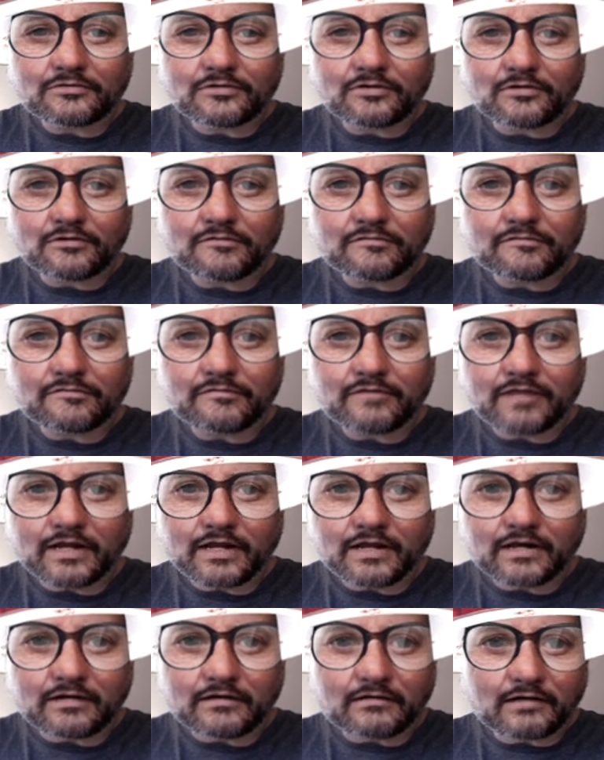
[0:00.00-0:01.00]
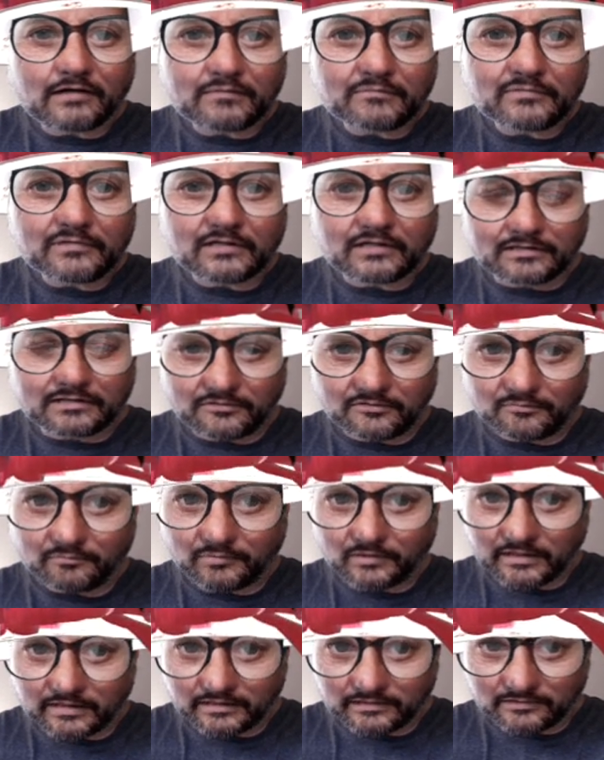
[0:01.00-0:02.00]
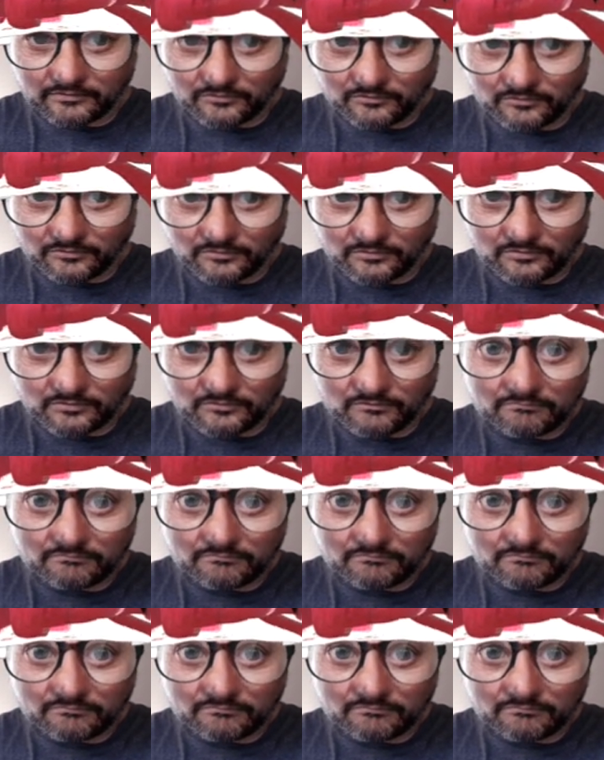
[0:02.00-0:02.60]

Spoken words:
of air ambulance planes.